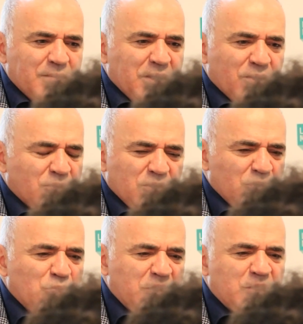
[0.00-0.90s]
Because you
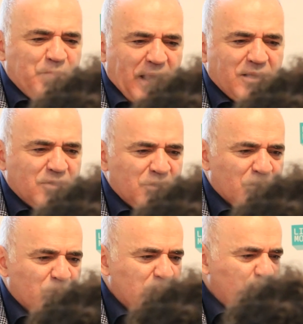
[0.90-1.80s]
don't expect,
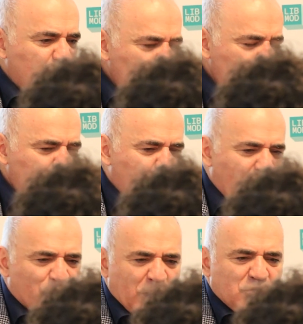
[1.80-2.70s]
the few
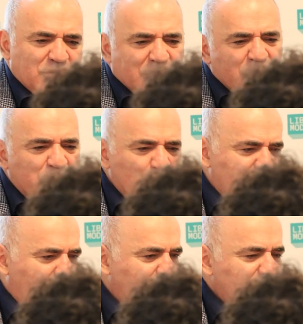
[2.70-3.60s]
brave Russians, even a few
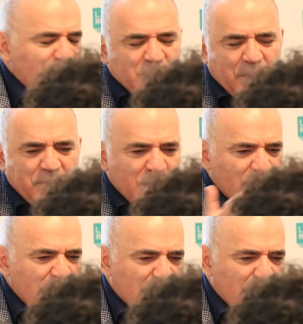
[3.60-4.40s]
thousand, even maybe,